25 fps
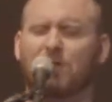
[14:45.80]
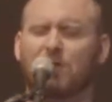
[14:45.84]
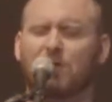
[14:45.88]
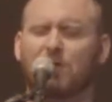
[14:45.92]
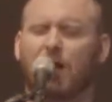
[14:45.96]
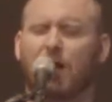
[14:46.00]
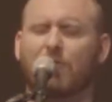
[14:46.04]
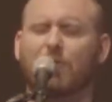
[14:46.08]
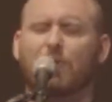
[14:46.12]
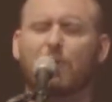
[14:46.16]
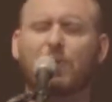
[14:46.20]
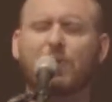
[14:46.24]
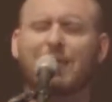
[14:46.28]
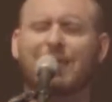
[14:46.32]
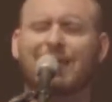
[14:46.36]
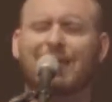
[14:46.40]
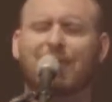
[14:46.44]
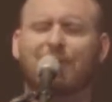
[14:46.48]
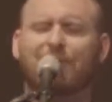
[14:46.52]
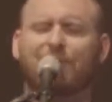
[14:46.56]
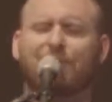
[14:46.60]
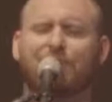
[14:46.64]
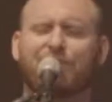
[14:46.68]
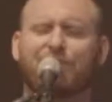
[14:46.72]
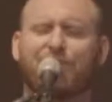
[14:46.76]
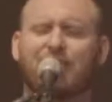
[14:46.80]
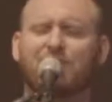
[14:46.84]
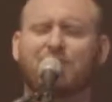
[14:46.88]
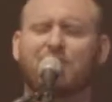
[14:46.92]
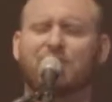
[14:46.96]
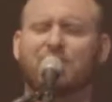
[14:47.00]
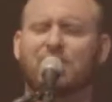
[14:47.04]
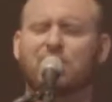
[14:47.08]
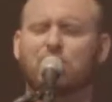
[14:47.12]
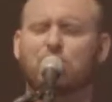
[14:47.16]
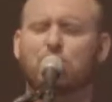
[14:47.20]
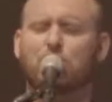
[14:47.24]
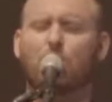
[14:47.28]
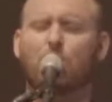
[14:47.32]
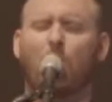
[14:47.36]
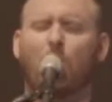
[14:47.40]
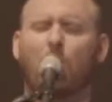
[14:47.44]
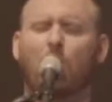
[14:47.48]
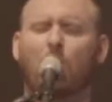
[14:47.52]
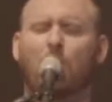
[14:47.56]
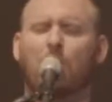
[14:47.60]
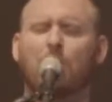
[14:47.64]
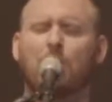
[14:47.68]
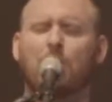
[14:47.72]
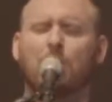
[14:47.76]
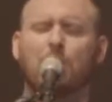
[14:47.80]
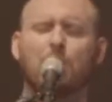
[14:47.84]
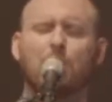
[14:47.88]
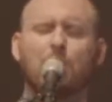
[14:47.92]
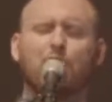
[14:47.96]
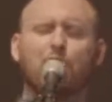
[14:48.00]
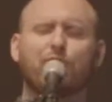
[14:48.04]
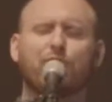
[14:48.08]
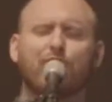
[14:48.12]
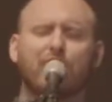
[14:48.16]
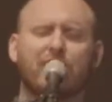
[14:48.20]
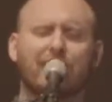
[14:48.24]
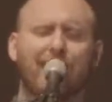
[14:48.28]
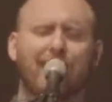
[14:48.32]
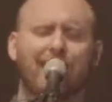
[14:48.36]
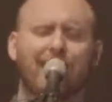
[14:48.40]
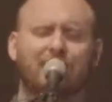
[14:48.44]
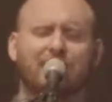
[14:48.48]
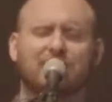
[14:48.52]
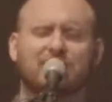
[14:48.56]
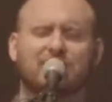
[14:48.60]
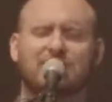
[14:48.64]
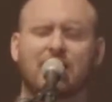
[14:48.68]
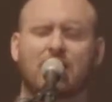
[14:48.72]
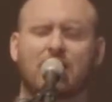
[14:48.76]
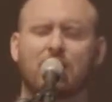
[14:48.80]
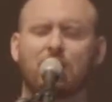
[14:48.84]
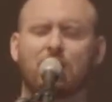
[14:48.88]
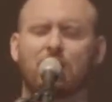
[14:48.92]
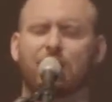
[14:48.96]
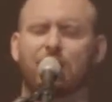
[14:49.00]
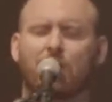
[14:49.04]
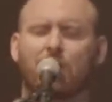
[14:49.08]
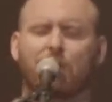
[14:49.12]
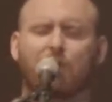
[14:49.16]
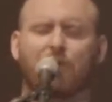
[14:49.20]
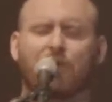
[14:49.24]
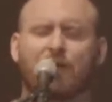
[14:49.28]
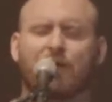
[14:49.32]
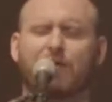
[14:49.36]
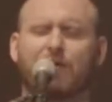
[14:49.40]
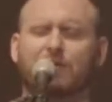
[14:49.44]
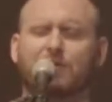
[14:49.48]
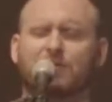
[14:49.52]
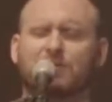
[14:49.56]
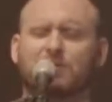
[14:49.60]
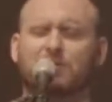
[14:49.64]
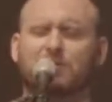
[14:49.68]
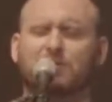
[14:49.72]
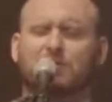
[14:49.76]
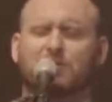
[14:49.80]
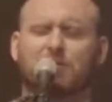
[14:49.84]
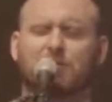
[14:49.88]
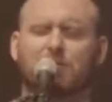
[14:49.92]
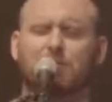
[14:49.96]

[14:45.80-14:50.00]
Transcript: God, that we can have faith that you are moving at the sound of our prayers.